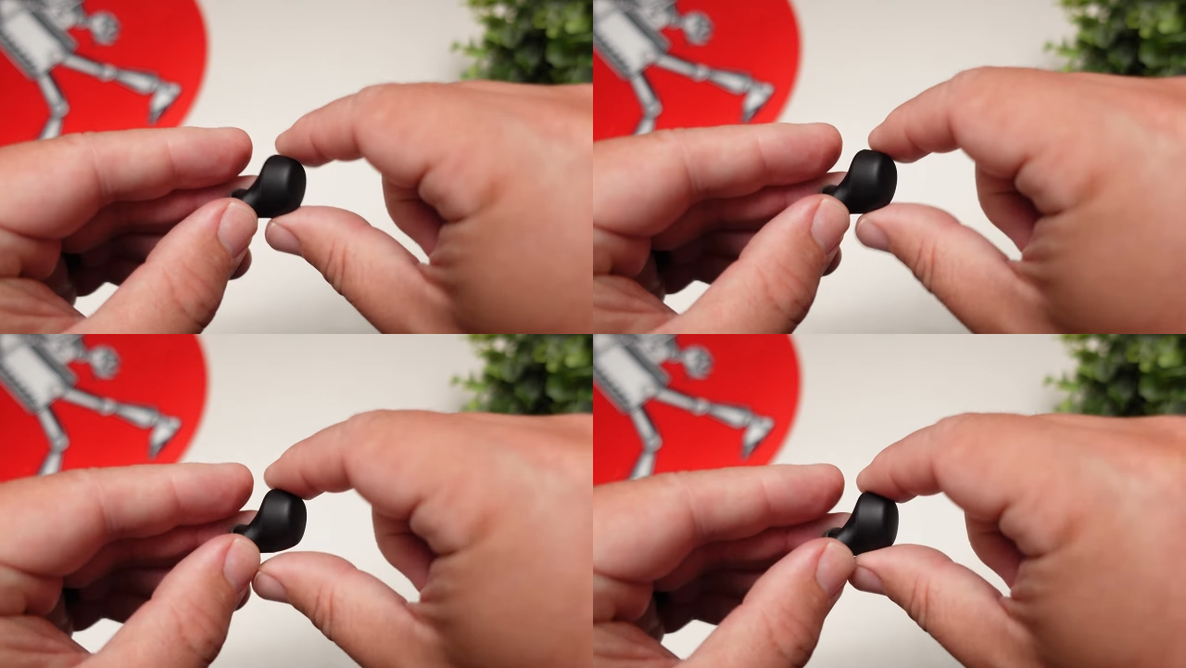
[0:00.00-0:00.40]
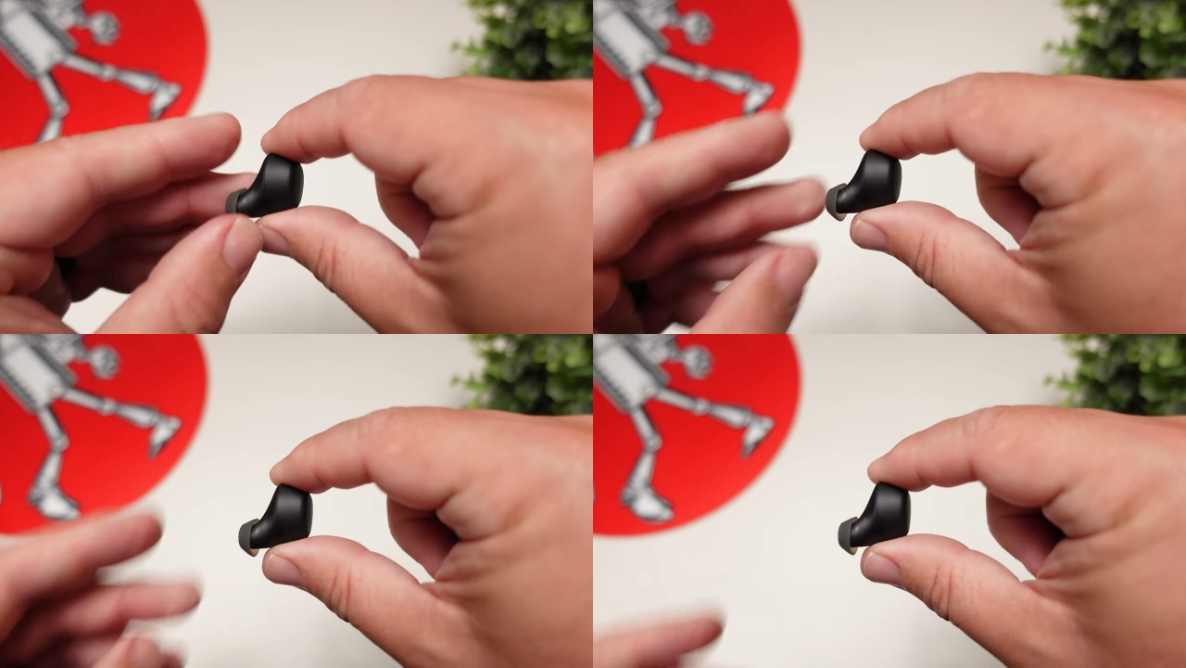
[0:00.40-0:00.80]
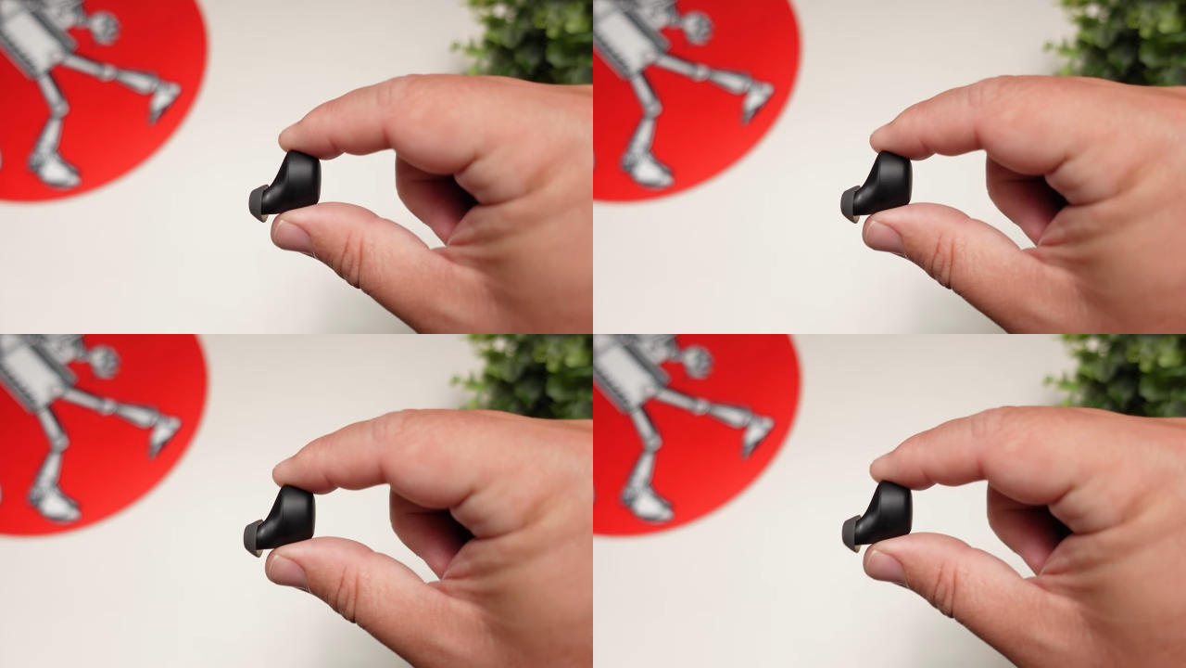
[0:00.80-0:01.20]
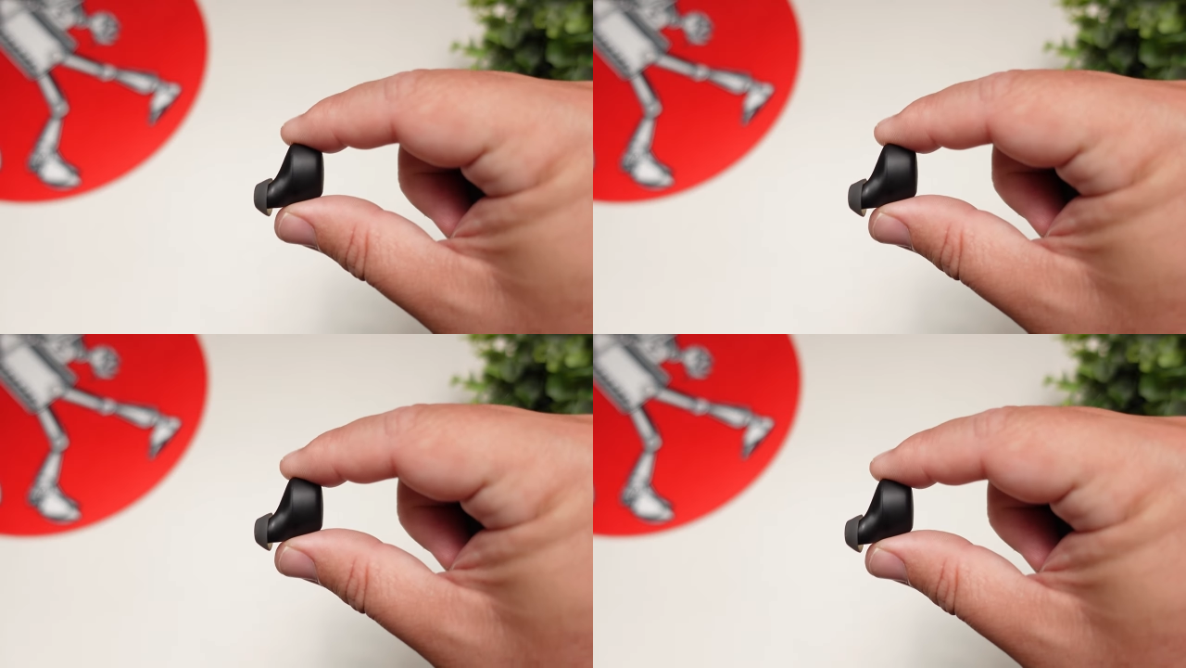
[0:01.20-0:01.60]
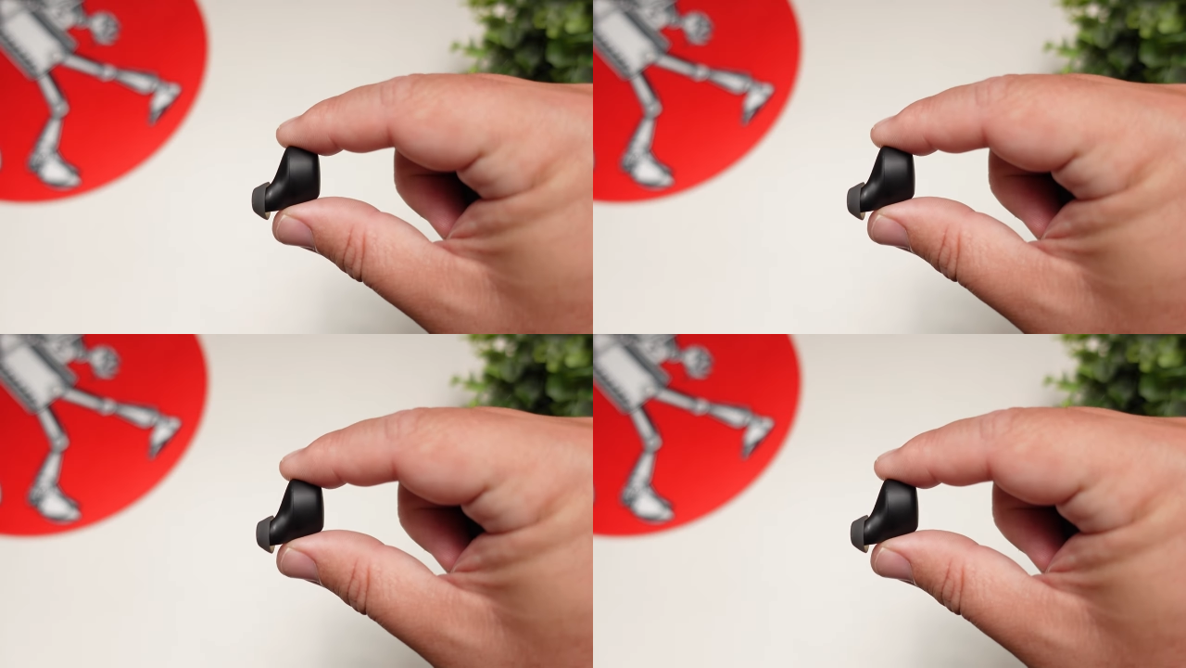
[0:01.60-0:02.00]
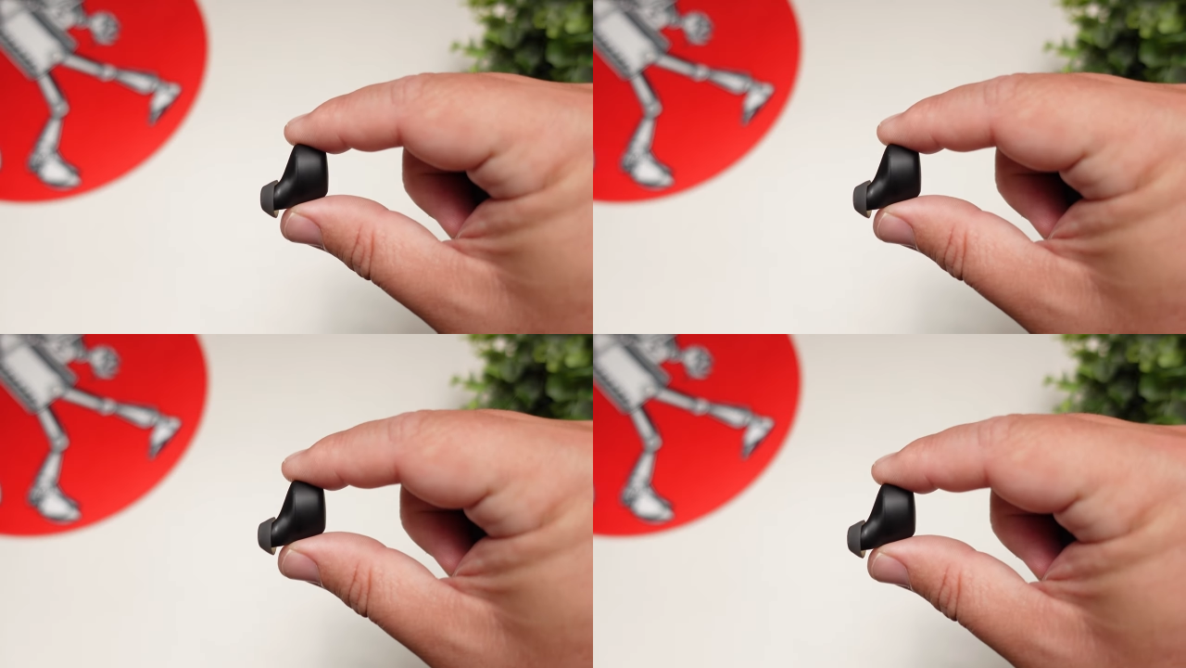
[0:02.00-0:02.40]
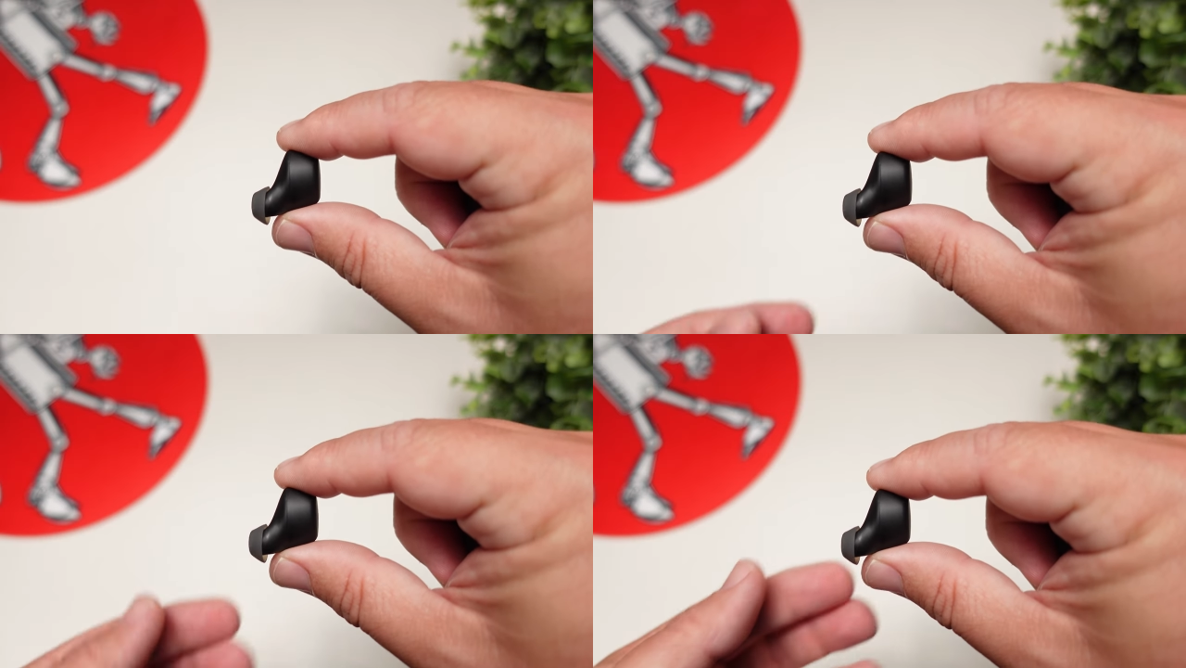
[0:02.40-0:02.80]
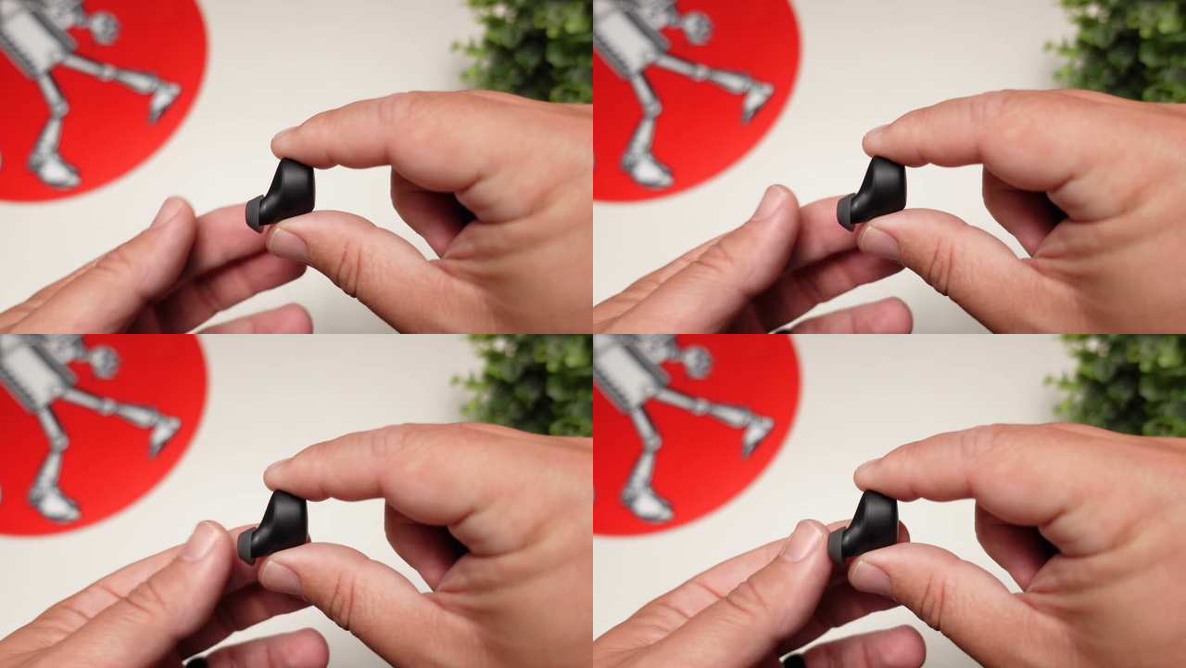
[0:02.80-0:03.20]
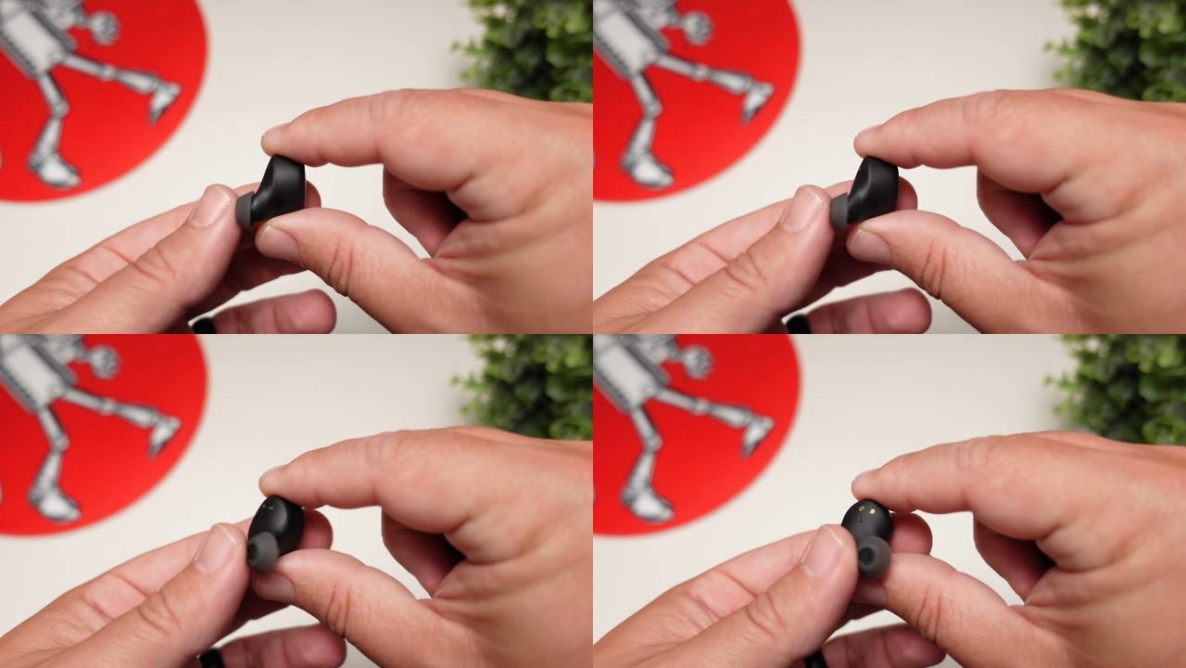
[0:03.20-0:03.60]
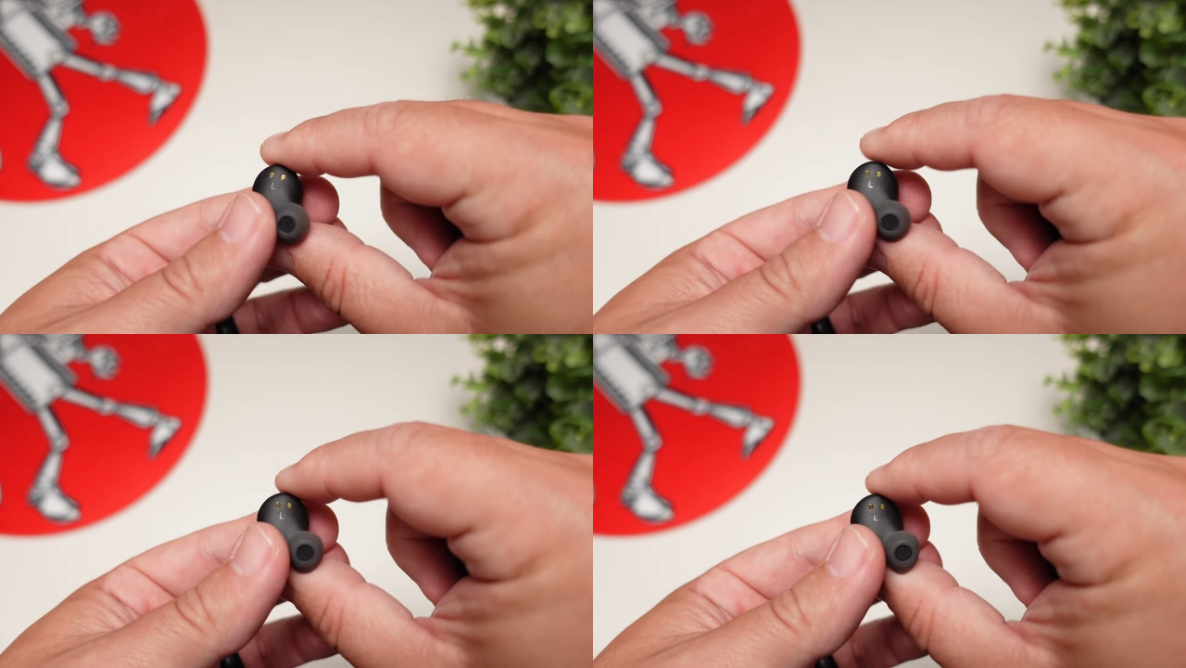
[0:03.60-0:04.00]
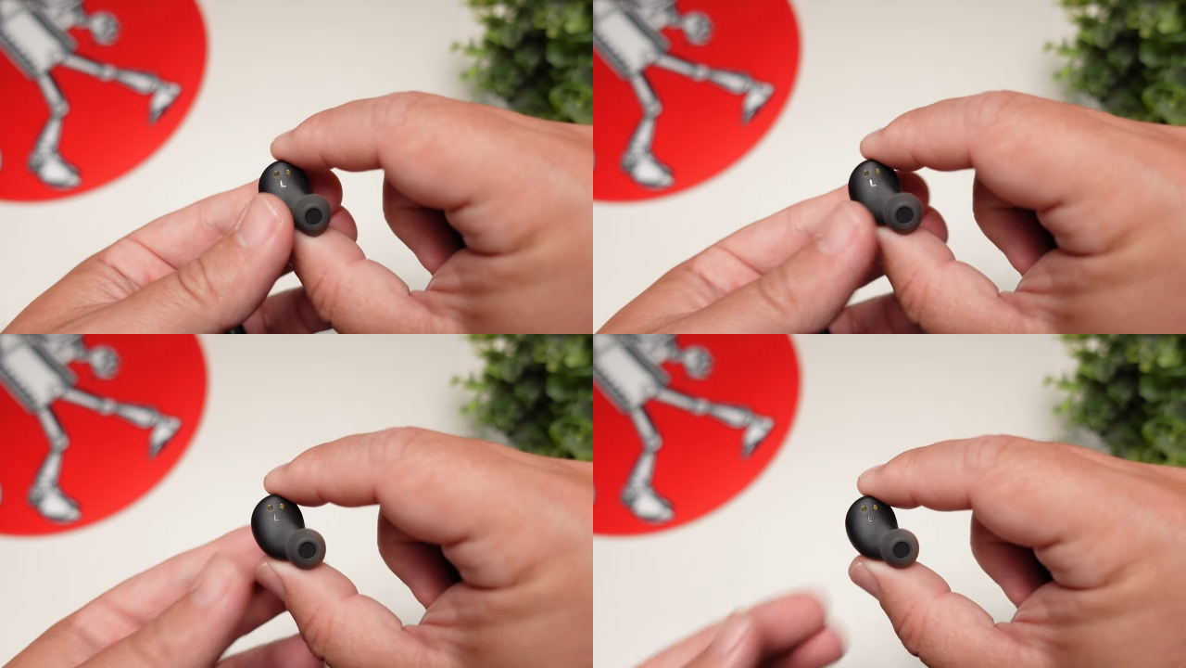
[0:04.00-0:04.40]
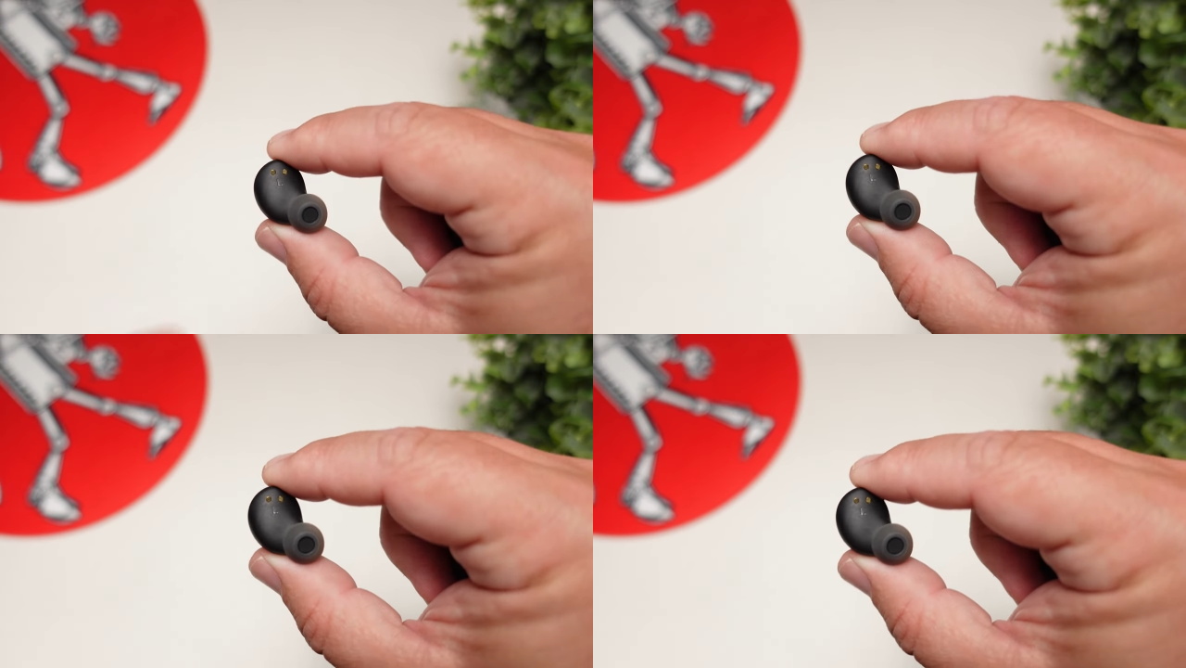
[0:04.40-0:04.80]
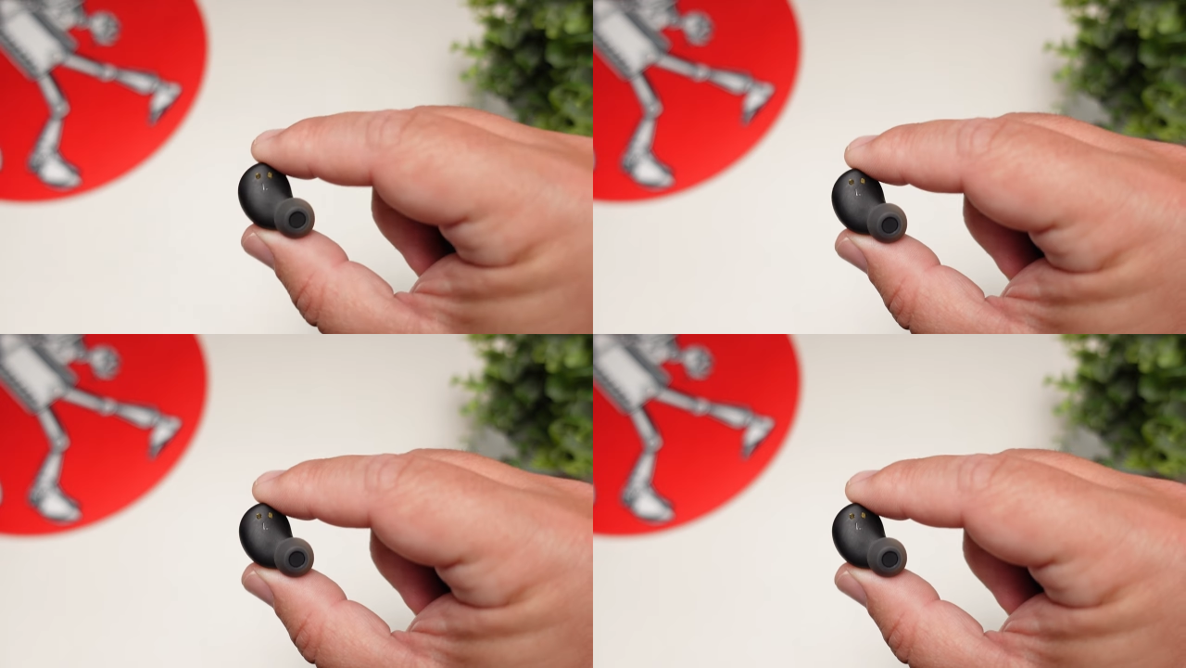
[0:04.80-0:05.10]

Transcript: Nobody's mouth can be seen.